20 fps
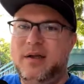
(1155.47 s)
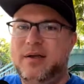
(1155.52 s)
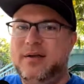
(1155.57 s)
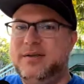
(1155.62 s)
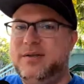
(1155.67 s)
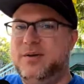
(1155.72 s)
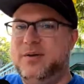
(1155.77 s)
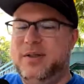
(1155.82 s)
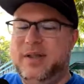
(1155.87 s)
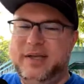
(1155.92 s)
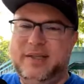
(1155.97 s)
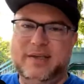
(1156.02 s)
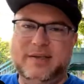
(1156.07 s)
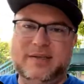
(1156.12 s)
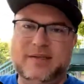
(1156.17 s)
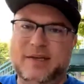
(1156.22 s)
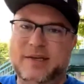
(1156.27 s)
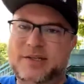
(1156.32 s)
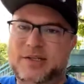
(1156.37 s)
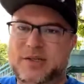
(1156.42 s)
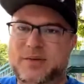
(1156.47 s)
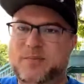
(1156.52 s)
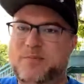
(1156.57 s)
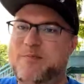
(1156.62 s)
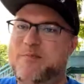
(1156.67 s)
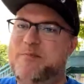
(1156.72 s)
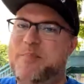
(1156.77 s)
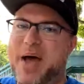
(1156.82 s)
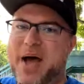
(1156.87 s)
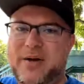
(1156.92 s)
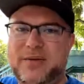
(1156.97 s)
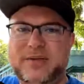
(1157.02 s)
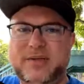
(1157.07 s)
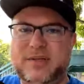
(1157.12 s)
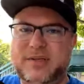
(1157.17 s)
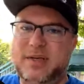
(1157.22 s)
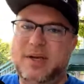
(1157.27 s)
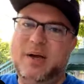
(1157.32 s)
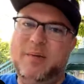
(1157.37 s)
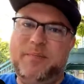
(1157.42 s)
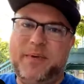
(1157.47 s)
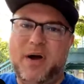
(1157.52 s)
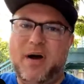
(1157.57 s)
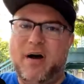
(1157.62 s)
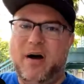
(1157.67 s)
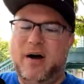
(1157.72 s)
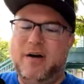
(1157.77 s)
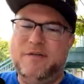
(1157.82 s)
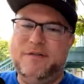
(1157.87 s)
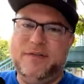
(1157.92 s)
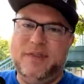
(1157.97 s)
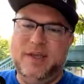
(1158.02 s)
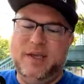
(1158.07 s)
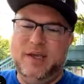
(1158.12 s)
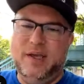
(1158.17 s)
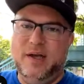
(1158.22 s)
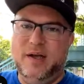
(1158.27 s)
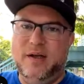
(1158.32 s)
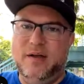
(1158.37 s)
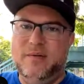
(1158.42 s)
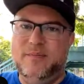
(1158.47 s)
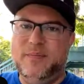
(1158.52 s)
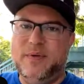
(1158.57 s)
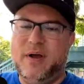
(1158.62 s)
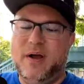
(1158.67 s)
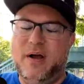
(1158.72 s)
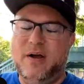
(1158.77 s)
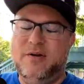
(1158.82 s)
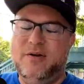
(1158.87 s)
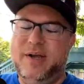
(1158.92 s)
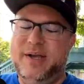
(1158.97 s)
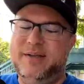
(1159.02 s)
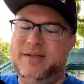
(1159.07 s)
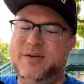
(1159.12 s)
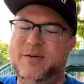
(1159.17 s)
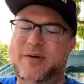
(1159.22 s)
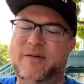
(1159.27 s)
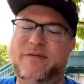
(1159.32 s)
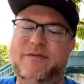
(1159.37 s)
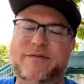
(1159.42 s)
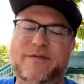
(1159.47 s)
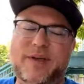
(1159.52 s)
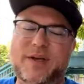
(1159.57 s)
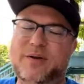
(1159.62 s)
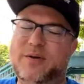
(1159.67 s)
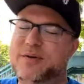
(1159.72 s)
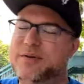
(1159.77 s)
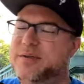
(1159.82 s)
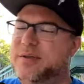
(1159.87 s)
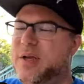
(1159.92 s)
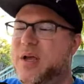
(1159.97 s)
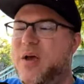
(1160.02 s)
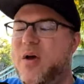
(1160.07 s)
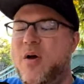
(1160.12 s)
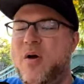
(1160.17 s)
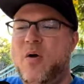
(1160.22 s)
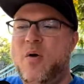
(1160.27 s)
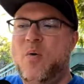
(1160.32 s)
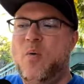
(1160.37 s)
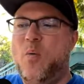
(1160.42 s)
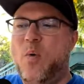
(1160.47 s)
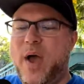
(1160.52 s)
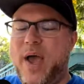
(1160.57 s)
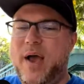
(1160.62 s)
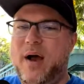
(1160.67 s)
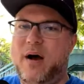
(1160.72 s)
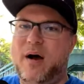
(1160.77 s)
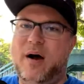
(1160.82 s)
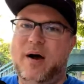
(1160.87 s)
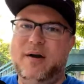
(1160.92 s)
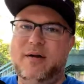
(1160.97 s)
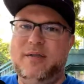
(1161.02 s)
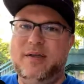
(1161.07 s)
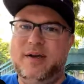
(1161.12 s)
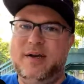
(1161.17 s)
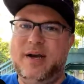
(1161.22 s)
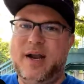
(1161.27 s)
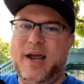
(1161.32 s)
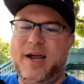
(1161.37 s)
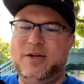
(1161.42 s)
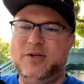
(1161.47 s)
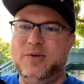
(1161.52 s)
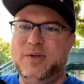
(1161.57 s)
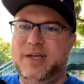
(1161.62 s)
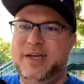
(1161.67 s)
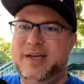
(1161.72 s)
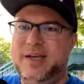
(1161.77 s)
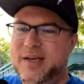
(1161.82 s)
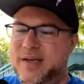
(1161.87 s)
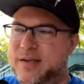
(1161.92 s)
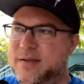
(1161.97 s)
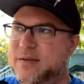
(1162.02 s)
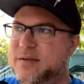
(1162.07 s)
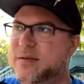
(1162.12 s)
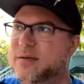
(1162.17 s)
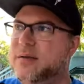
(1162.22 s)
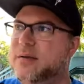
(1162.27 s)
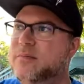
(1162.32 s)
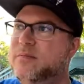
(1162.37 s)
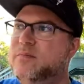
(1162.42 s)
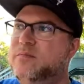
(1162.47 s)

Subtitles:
So like the sun just bounces up off the concrete, so it feels way hotter than it actually is.